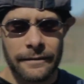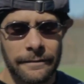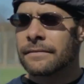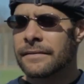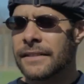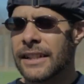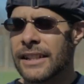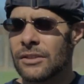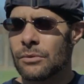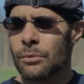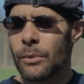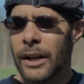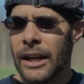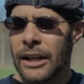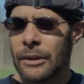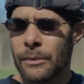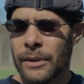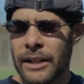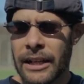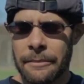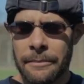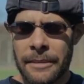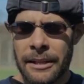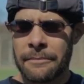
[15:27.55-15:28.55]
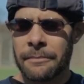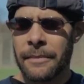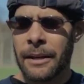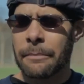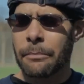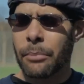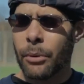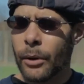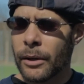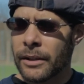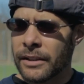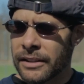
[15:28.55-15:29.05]
That's why when I made my
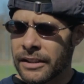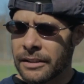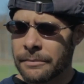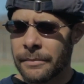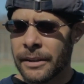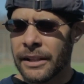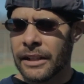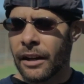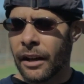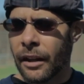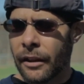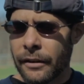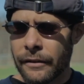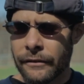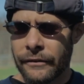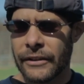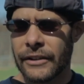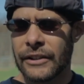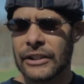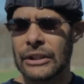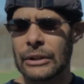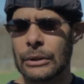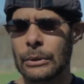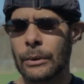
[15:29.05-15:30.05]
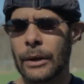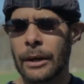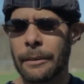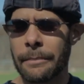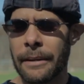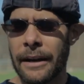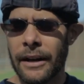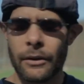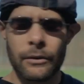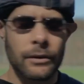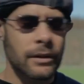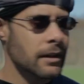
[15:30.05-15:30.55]
point in my other video
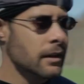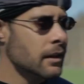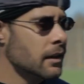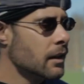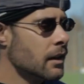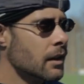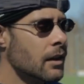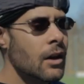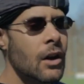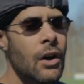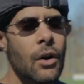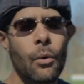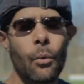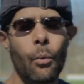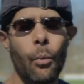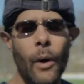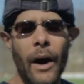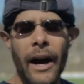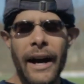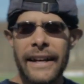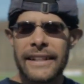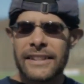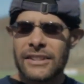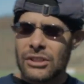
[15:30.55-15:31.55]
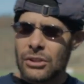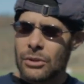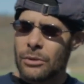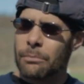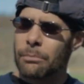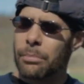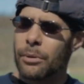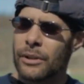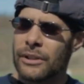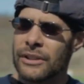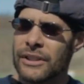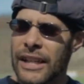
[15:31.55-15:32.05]
about why it's so
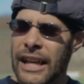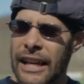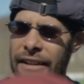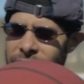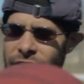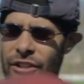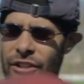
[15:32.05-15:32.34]
important to have a